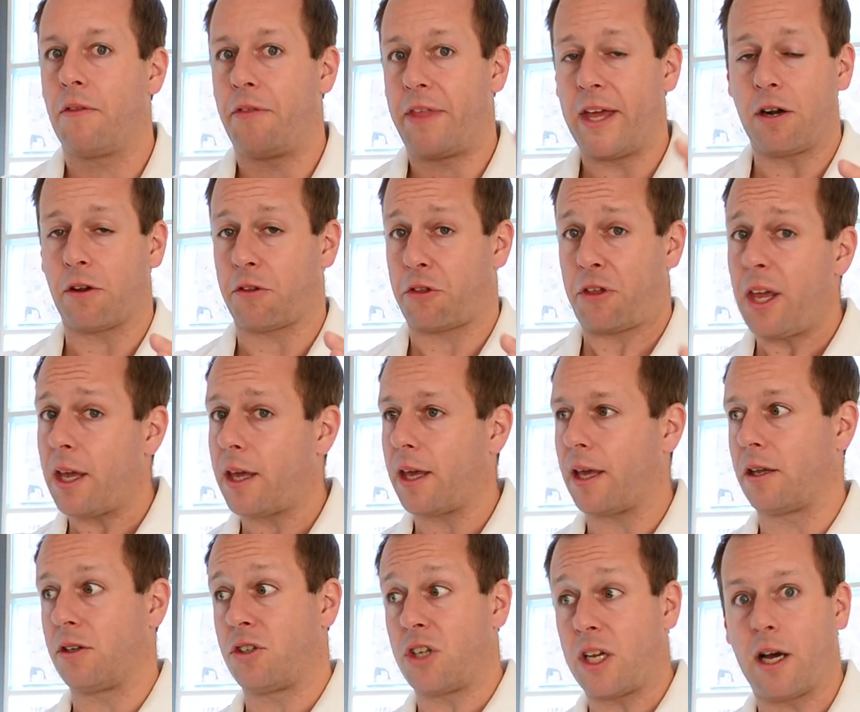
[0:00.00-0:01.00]
They're not
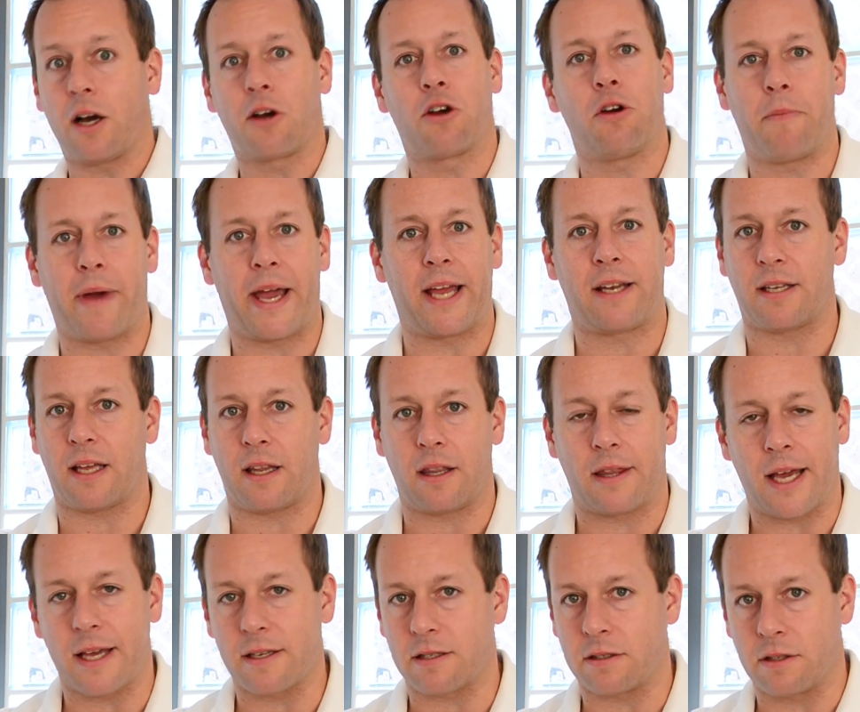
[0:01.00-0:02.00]
thinking, gee, I could make
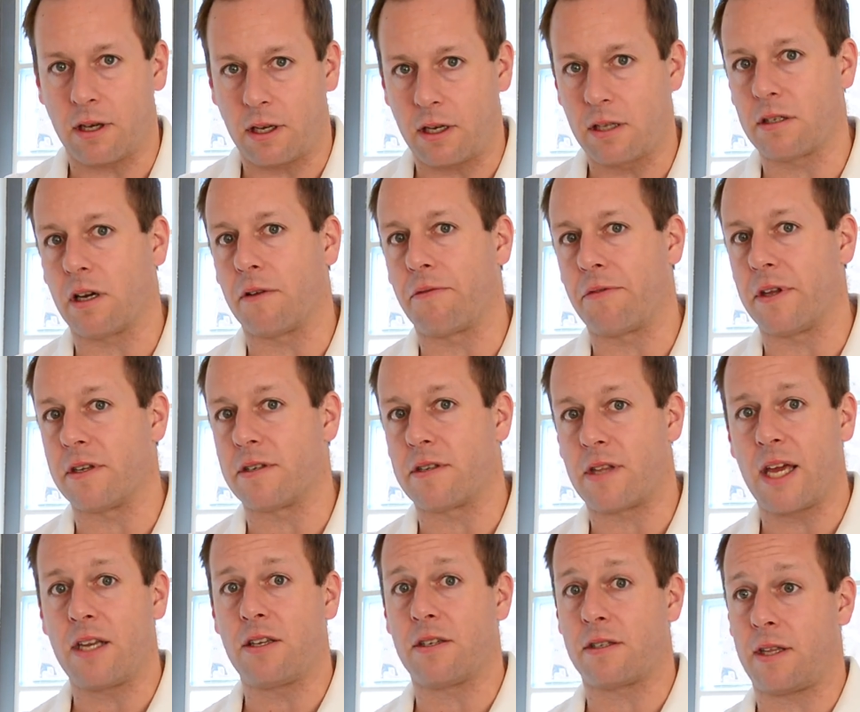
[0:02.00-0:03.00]
$10,000 off this.
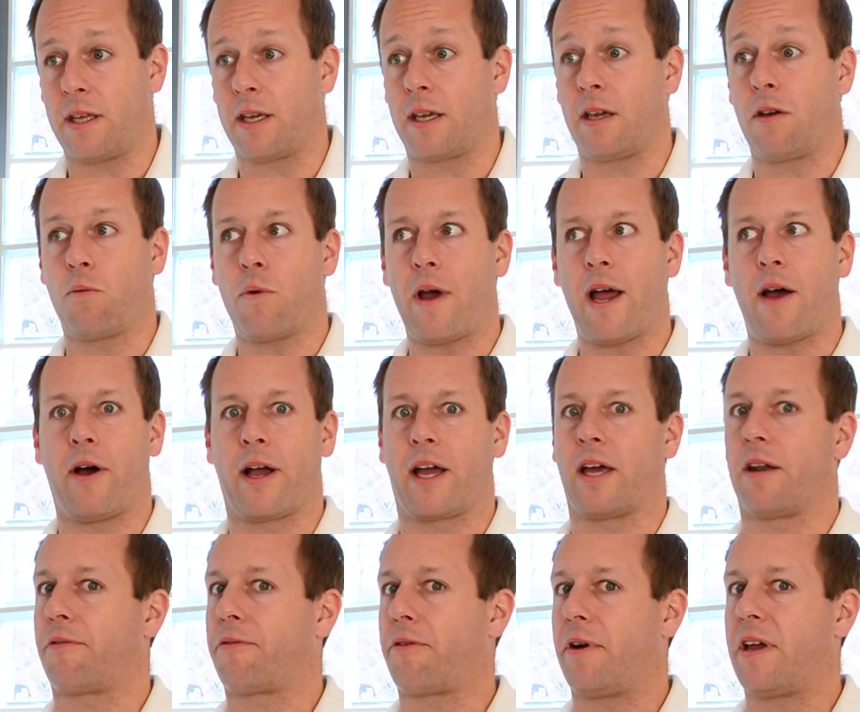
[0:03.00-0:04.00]
They're just thinking, wow, I
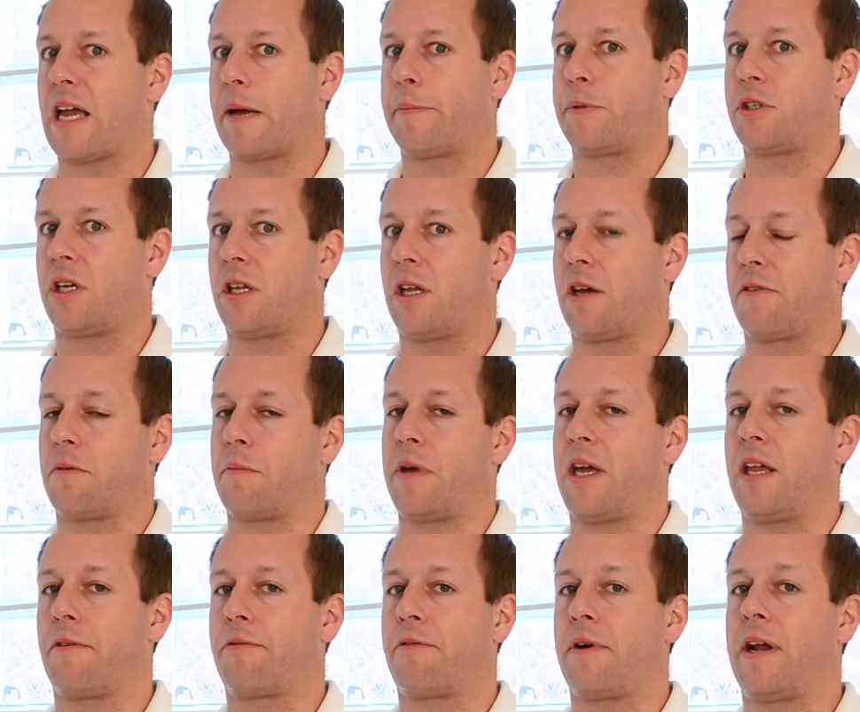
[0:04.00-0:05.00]
get a free cappuccino for me
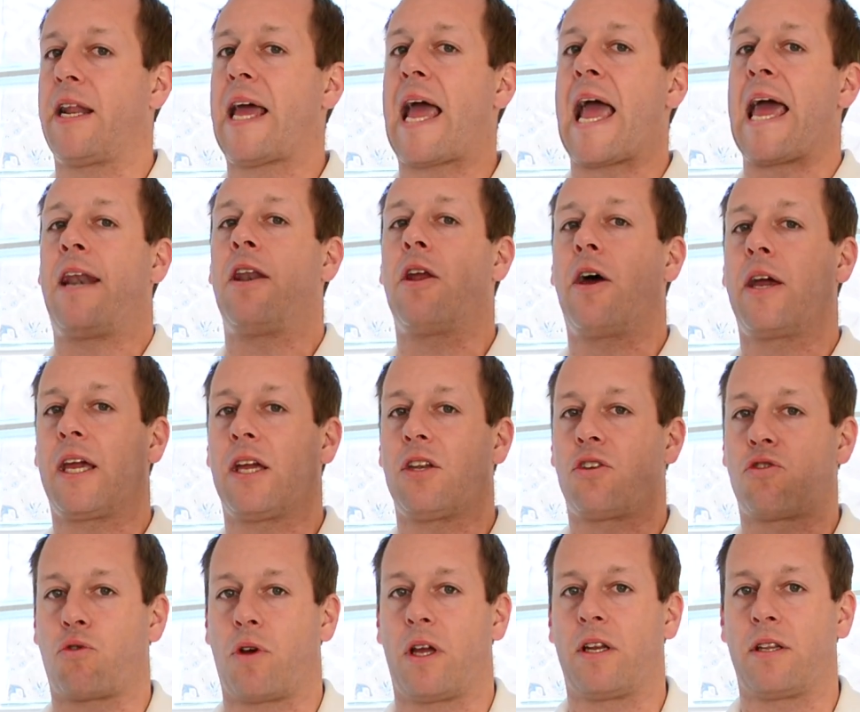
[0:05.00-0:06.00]
and a friend and I get
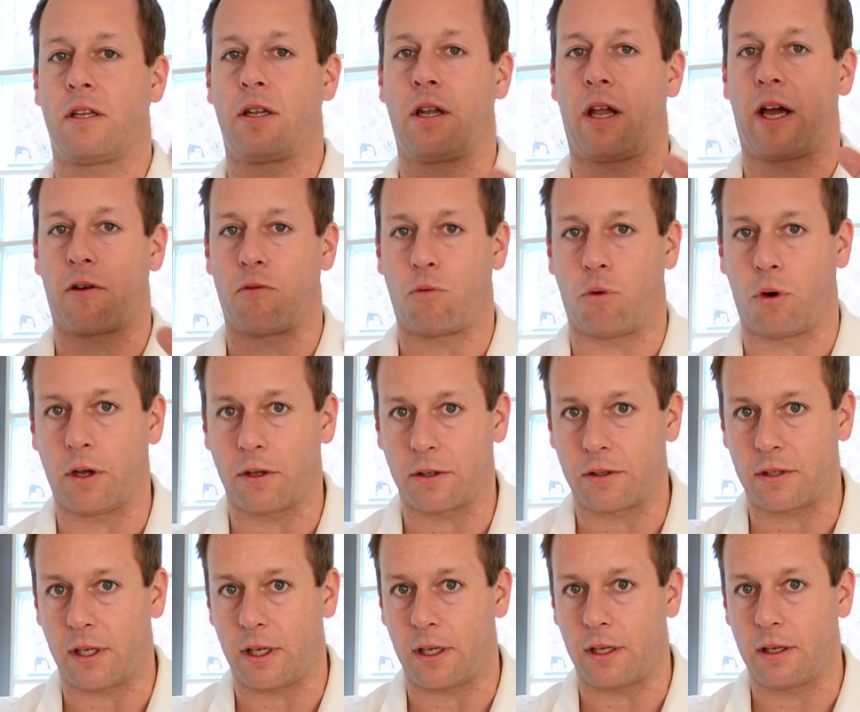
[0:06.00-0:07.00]
treated like
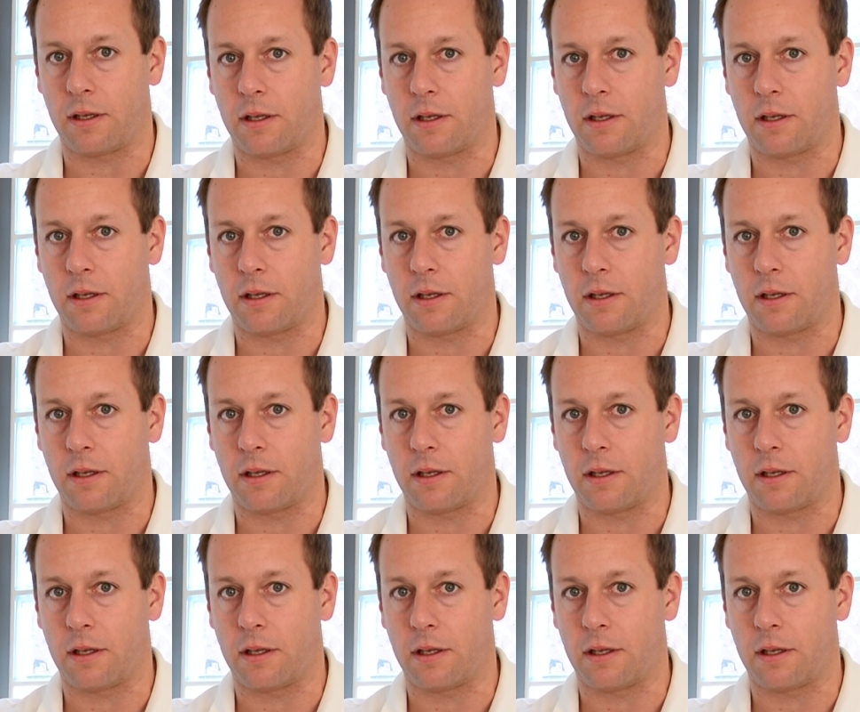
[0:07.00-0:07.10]
royalty.